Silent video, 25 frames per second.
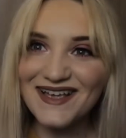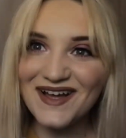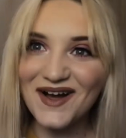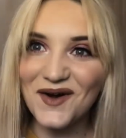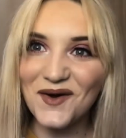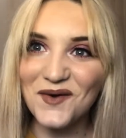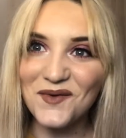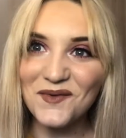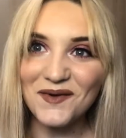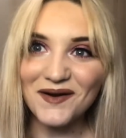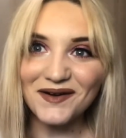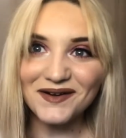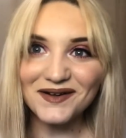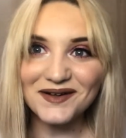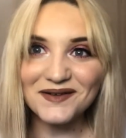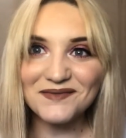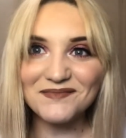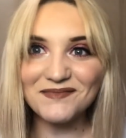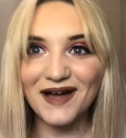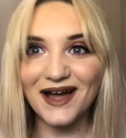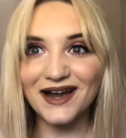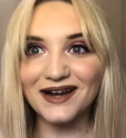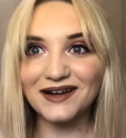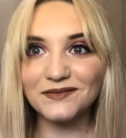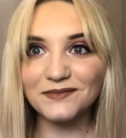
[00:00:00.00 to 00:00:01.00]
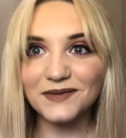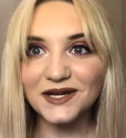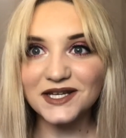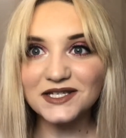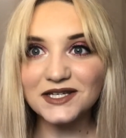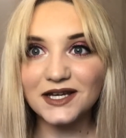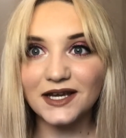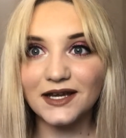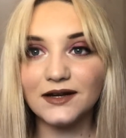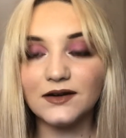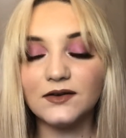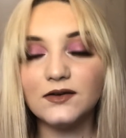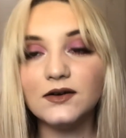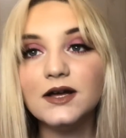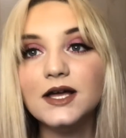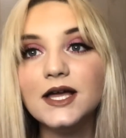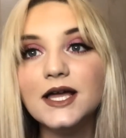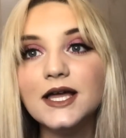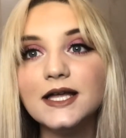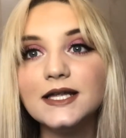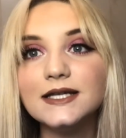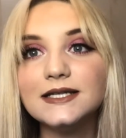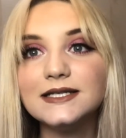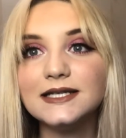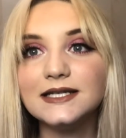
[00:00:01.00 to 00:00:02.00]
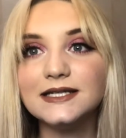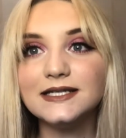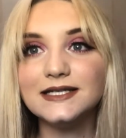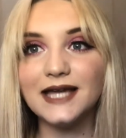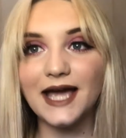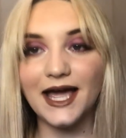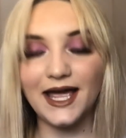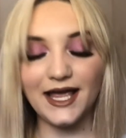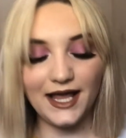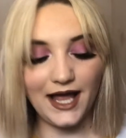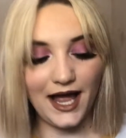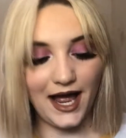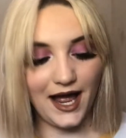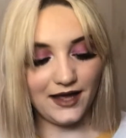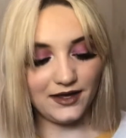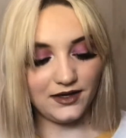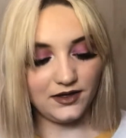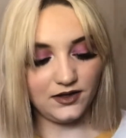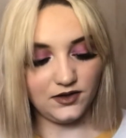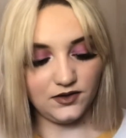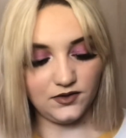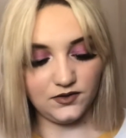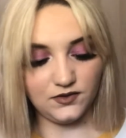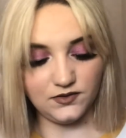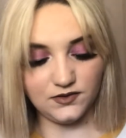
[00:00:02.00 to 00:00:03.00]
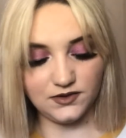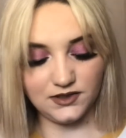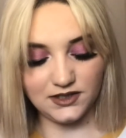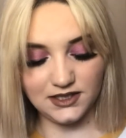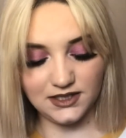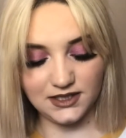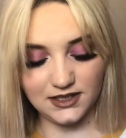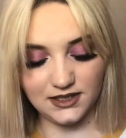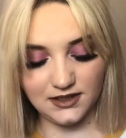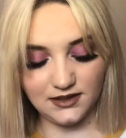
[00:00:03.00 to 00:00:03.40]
y'all, welcome back to my channel. Today I used